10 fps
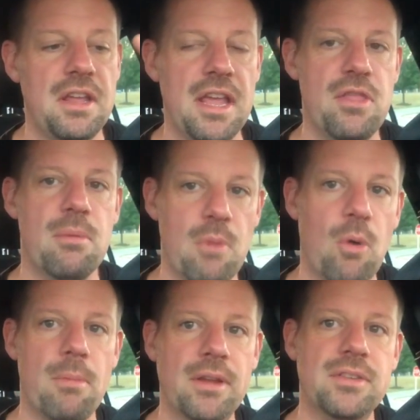in the
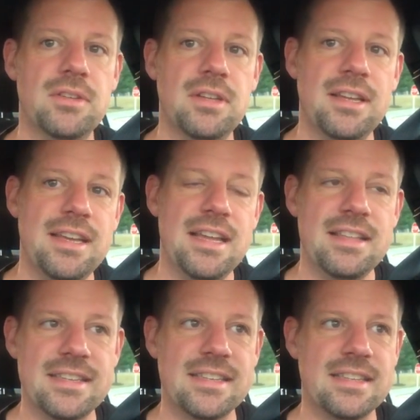moment.
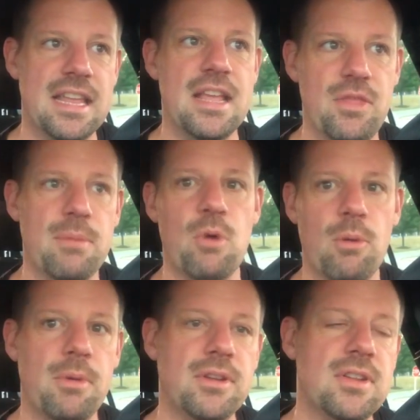This is in the
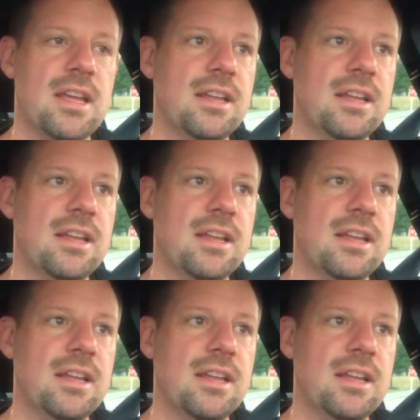moment,